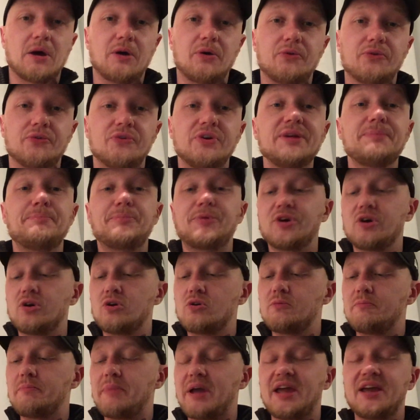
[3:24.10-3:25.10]

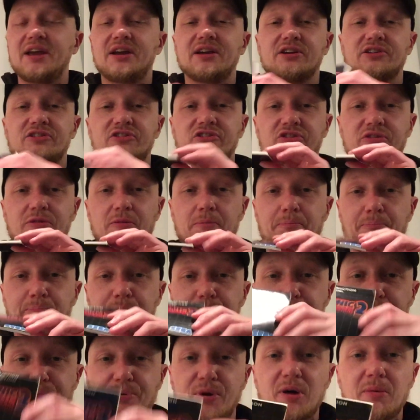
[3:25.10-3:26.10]
Repro makers
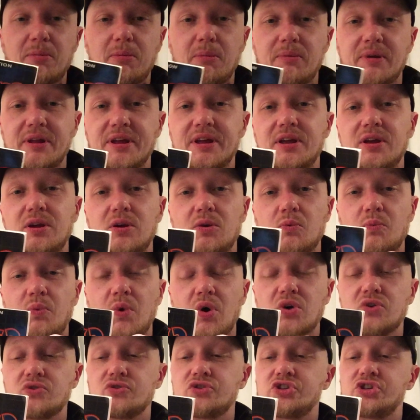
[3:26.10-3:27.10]
probably
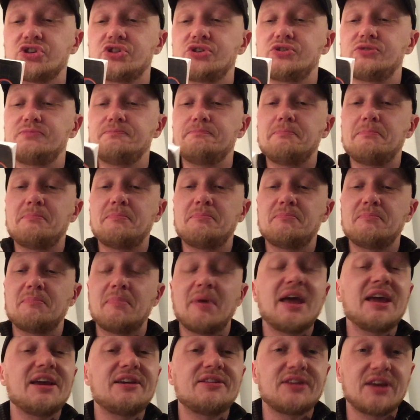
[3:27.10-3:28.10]
won't
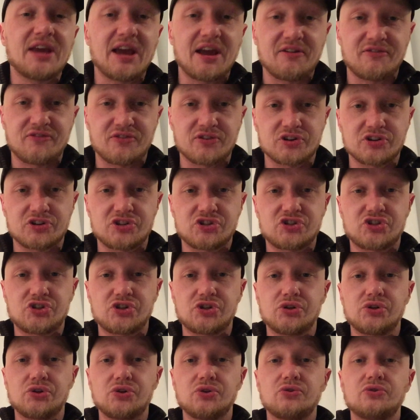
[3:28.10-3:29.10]
make the effort
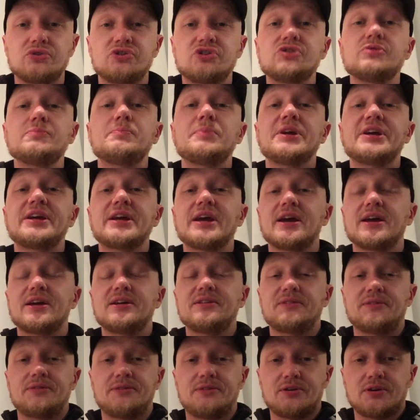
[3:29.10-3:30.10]
to
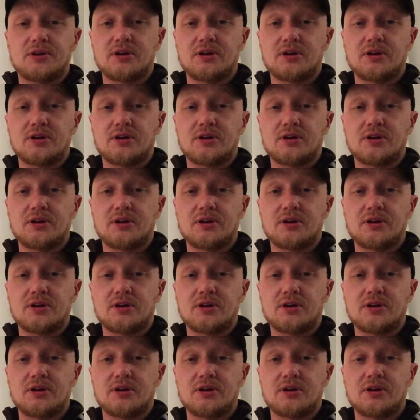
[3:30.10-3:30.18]
duplicate